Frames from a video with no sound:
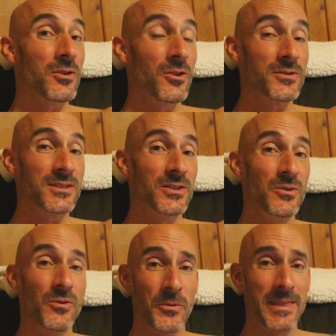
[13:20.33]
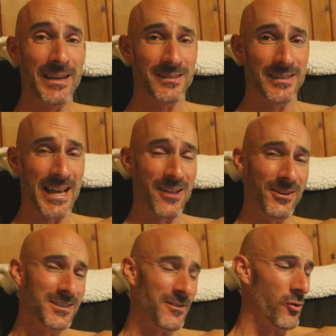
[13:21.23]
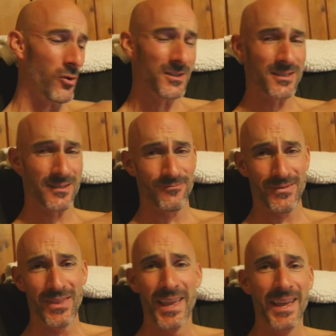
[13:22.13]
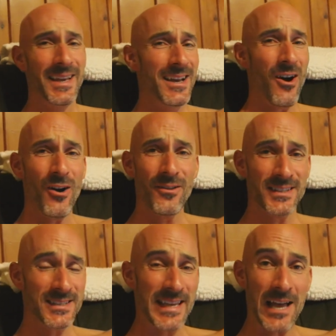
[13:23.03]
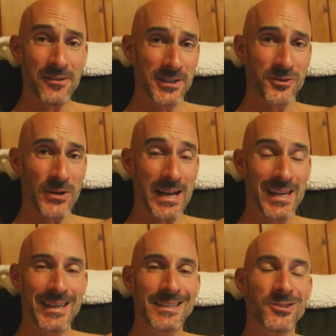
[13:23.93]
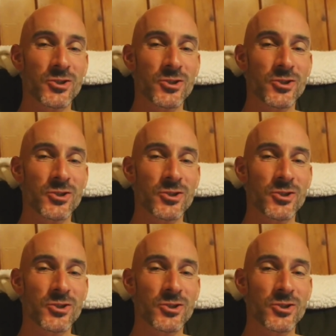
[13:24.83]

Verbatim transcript: close to 3,000 calories. Of course, all this calorie tracking, it's